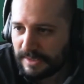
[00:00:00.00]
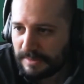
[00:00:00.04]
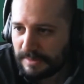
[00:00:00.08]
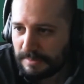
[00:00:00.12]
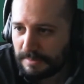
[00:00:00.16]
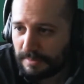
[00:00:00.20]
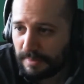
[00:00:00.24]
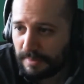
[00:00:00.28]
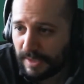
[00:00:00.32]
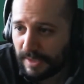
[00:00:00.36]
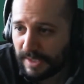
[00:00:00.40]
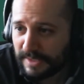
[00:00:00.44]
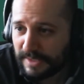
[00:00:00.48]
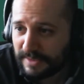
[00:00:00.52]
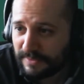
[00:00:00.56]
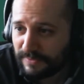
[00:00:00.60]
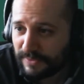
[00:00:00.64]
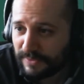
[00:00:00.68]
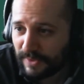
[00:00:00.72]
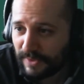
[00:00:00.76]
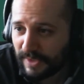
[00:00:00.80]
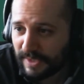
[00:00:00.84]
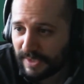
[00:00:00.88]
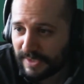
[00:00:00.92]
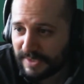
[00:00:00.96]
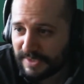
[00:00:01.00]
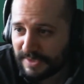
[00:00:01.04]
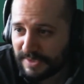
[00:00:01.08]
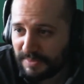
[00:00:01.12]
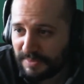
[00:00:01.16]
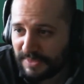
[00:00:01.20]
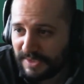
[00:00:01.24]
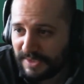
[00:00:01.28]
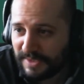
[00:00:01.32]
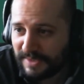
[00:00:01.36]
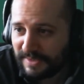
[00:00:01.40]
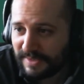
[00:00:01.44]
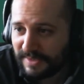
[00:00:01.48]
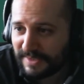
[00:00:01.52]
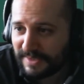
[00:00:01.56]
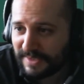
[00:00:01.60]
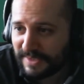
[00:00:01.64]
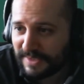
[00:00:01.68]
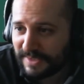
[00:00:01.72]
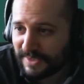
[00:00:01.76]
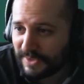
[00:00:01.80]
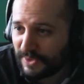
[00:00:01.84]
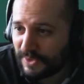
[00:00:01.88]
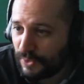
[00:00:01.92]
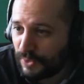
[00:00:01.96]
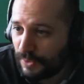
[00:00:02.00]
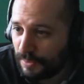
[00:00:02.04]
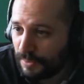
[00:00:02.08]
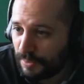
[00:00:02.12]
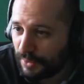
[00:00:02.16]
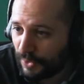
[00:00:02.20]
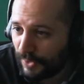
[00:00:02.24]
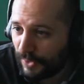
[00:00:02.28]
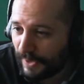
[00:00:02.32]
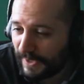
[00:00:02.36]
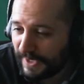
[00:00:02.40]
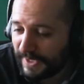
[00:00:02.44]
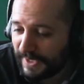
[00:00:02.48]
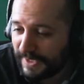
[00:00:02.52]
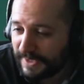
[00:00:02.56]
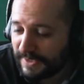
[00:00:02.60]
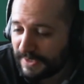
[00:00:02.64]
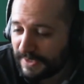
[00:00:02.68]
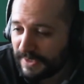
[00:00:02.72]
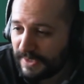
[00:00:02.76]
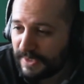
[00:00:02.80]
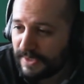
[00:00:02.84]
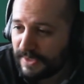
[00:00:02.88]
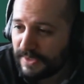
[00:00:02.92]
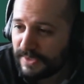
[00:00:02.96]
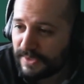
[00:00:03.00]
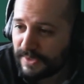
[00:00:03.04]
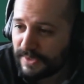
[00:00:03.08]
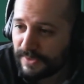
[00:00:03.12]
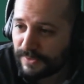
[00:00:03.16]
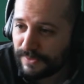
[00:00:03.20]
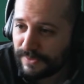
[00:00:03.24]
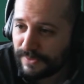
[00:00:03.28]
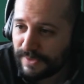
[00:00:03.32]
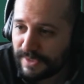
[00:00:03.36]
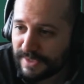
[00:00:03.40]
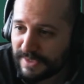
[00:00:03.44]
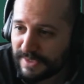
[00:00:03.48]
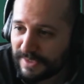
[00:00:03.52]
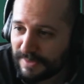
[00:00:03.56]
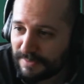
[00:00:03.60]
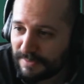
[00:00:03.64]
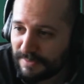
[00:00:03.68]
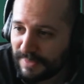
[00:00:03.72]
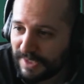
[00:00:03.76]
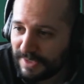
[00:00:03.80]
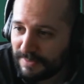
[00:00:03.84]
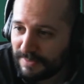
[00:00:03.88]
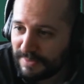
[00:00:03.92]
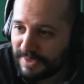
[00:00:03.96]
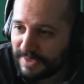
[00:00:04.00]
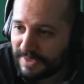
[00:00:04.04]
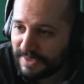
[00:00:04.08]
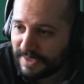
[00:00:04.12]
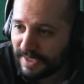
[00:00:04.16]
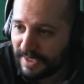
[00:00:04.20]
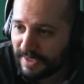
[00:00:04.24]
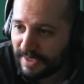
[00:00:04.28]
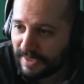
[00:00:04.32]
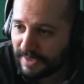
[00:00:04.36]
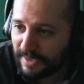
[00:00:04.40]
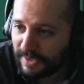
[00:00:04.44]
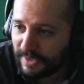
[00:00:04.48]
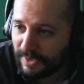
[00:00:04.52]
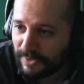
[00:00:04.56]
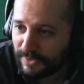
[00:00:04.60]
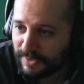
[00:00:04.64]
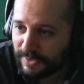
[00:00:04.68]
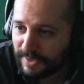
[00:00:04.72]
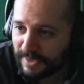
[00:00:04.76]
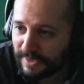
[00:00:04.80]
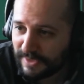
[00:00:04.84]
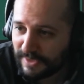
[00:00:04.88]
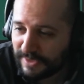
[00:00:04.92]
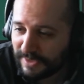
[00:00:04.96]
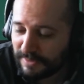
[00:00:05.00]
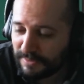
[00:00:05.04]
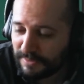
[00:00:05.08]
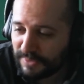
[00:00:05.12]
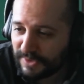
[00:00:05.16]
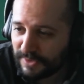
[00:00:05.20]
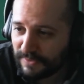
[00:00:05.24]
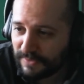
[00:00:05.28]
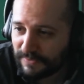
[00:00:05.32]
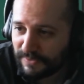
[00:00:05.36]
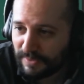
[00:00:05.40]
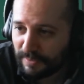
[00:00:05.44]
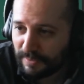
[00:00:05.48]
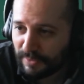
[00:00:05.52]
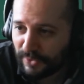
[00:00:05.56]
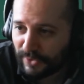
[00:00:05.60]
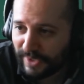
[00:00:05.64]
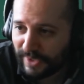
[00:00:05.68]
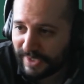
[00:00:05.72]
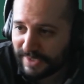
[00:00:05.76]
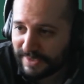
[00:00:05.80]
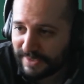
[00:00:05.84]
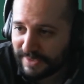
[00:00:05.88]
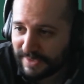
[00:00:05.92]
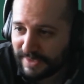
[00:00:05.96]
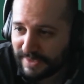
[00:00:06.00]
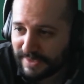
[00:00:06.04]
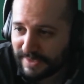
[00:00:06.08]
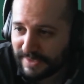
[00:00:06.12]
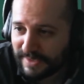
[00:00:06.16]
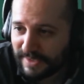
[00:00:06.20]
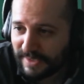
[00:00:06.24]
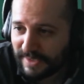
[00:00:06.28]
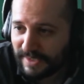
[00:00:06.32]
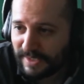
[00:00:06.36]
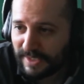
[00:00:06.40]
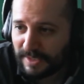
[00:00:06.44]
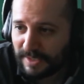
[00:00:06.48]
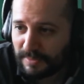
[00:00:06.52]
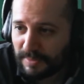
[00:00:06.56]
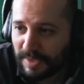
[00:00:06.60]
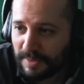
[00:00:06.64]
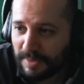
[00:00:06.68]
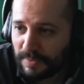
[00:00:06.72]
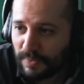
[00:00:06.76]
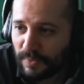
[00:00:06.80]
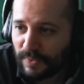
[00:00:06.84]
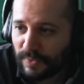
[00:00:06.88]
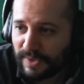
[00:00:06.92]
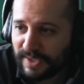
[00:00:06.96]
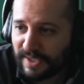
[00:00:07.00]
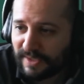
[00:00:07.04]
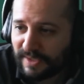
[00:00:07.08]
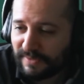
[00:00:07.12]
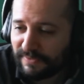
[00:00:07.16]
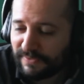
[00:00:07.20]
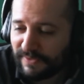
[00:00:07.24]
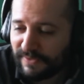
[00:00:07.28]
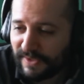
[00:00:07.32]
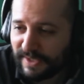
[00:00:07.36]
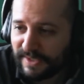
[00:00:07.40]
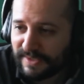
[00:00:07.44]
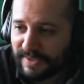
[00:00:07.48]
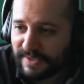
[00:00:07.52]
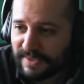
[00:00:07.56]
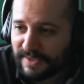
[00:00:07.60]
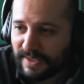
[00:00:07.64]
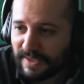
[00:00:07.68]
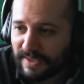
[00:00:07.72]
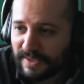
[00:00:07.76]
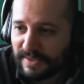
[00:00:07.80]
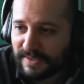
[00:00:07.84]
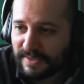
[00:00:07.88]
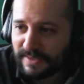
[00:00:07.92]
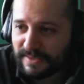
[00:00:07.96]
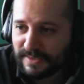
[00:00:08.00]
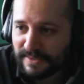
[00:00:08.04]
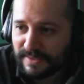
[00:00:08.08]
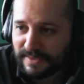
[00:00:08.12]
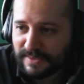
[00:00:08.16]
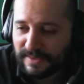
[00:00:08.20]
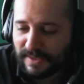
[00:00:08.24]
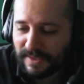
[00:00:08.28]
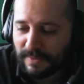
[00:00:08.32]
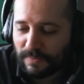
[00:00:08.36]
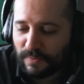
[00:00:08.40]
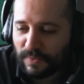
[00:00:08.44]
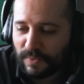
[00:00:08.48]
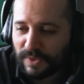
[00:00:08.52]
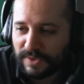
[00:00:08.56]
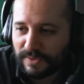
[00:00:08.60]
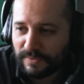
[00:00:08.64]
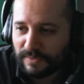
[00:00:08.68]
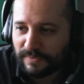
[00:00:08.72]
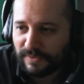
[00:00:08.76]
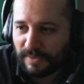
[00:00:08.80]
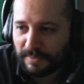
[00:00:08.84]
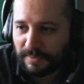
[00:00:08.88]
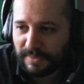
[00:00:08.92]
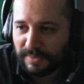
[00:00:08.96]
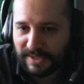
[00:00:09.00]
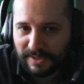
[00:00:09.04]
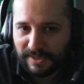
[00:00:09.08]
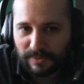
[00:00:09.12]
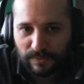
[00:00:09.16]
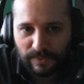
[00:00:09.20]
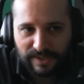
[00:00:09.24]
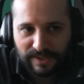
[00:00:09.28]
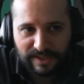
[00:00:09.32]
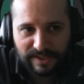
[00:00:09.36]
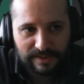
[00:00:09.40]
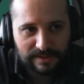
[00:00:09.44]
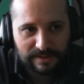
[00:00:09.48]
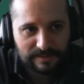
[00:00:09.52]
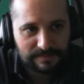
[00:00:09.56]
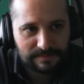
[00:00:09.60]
But if you ask me, this is too bright, so let's maybe take out a little bit of the brightness, and maybe we can find somewhat of a middle way.